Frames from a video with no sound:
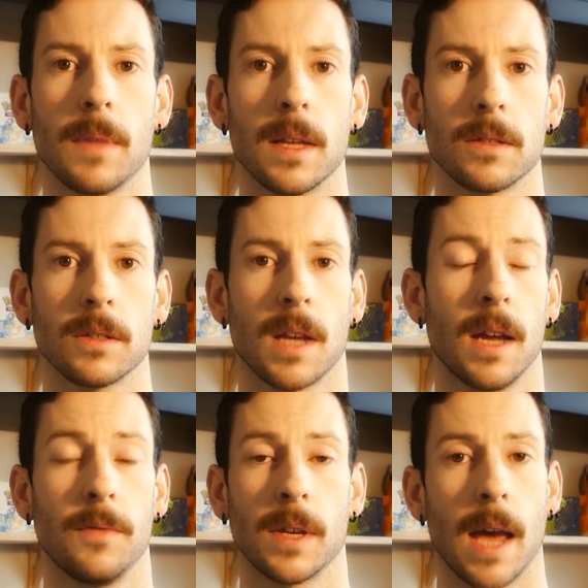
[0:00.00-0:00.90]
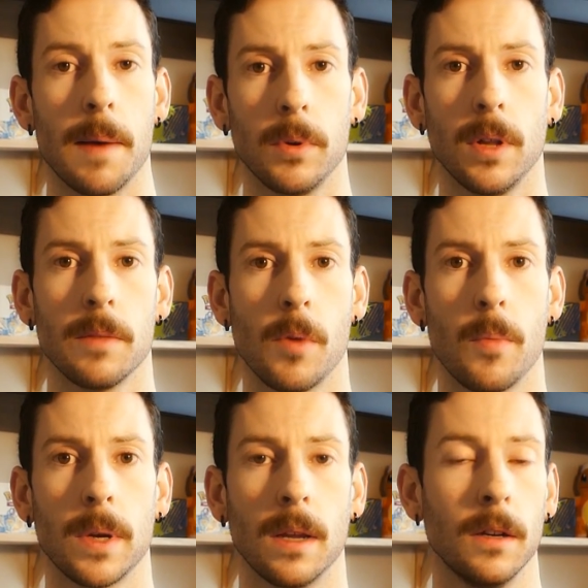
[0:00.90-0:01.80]
That's just kind of a gamble at the
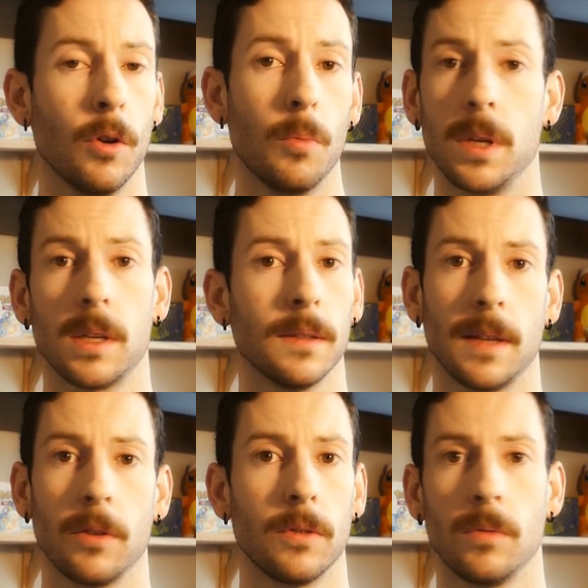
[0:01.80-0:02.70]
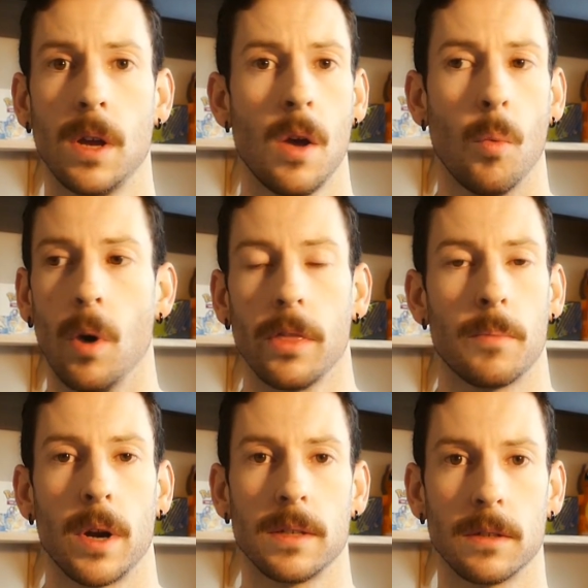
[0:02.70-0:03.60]
moment, and nobody can tell you what the
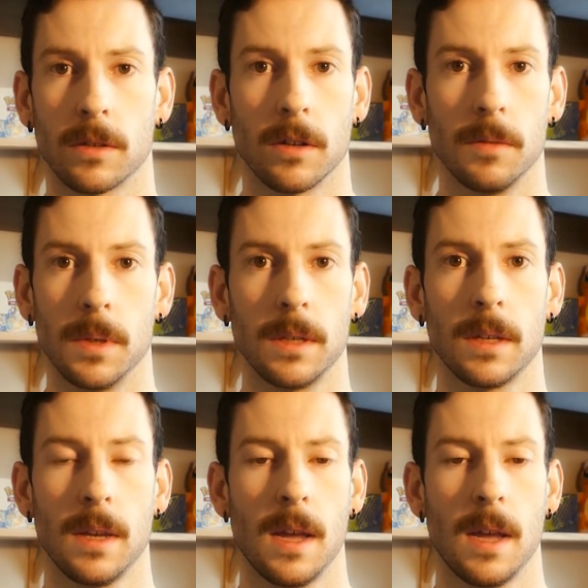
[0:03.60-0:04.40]
prices are going to be.